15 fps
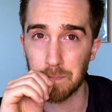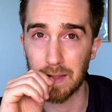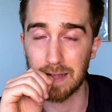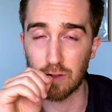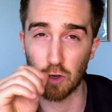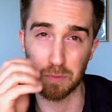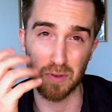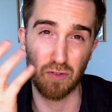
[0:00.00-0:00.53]
In
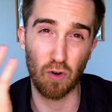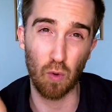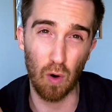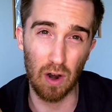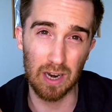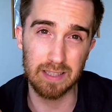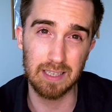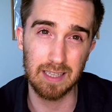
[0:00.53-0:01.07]
terms of
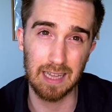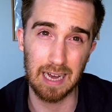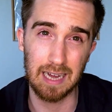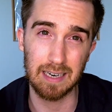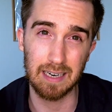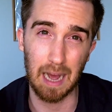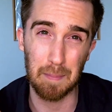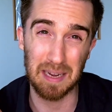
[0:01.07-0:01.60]
quality
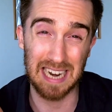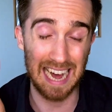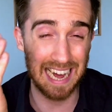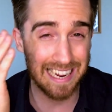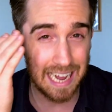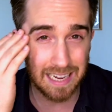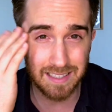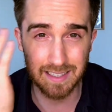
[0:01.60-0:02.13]
then, I mean,
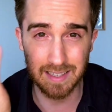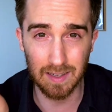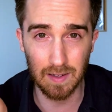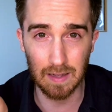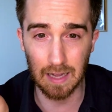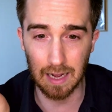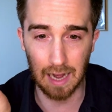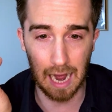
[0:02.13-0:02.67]

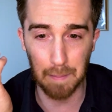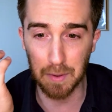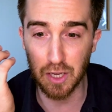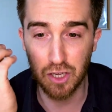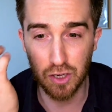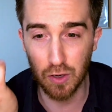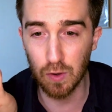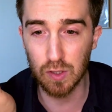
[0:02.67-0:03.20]
I'm a
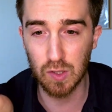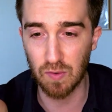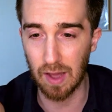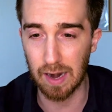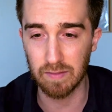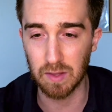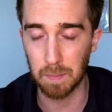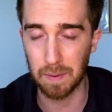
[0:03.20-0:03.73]
huge
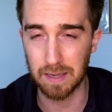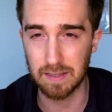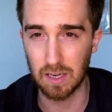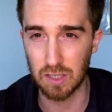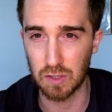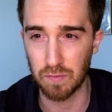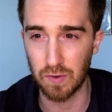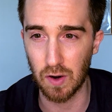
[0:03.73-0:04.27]
fan of the
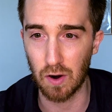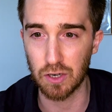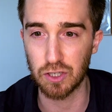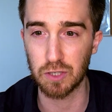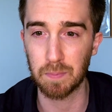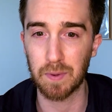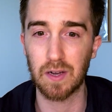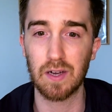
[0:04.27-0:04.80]
PlayStation VR
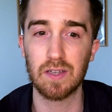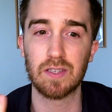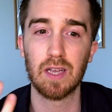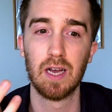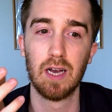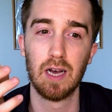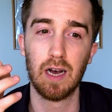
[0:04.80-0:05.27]
just because